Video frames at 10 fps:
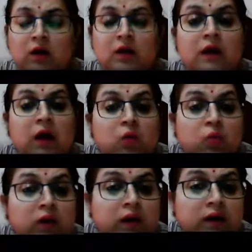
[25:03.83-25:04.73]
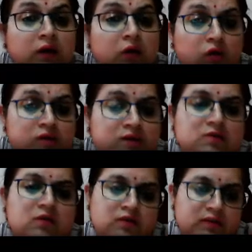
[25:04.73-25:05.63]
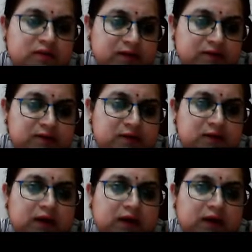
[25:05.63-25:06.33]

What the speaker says: Now, what are the causes of disaster?